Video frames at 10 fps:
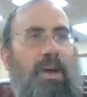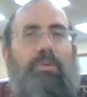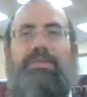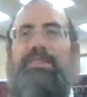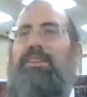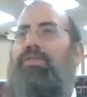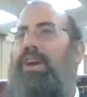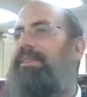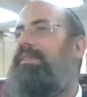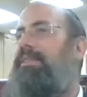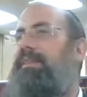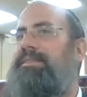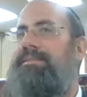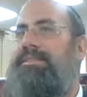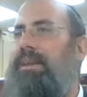was He created
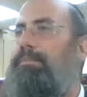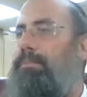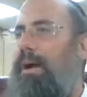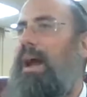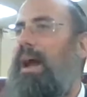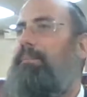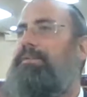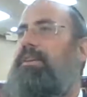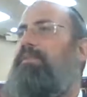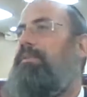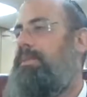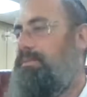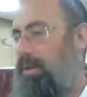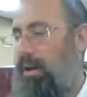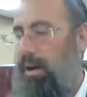these deep pipes of the
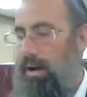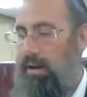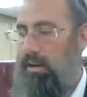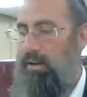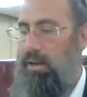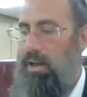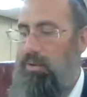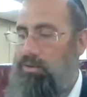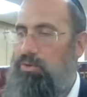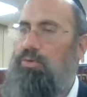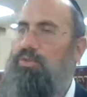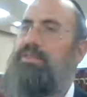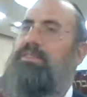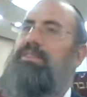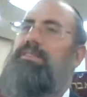Mizbeach, which we'll also
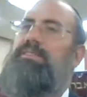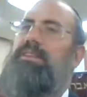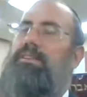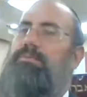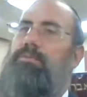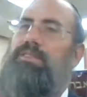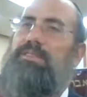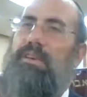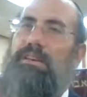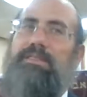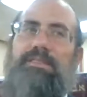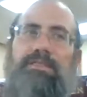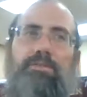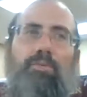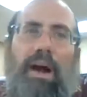need to discuss when we discuss as
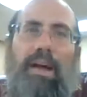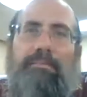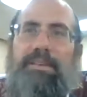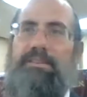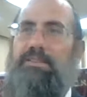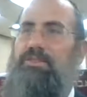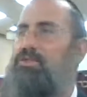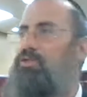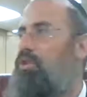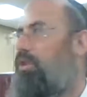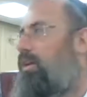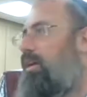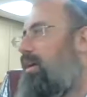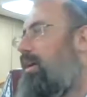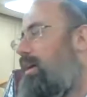to why they made such joy
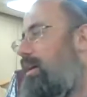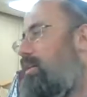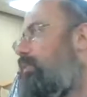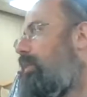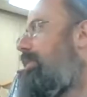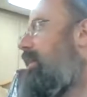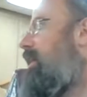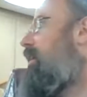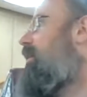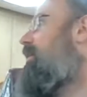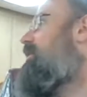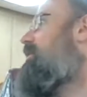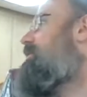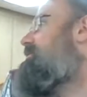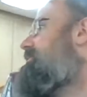with the
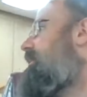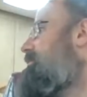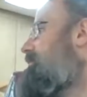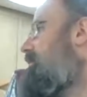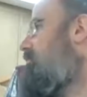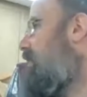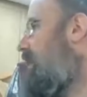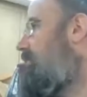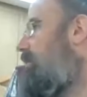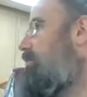we'll